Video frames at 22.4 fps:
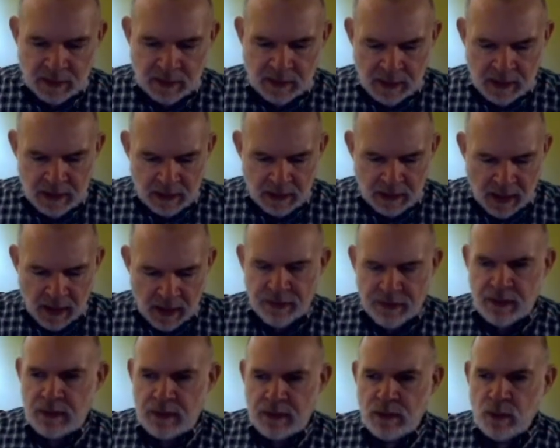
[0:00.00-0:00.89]
I
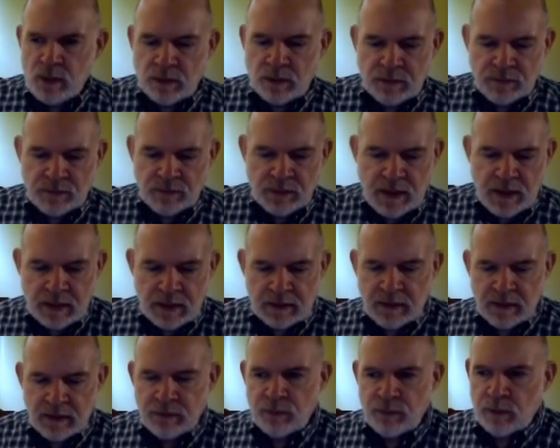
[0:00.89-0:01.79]
think you can see
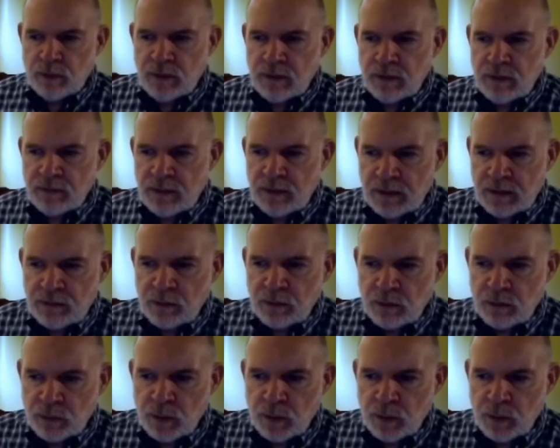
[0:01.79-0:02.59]
that this answer is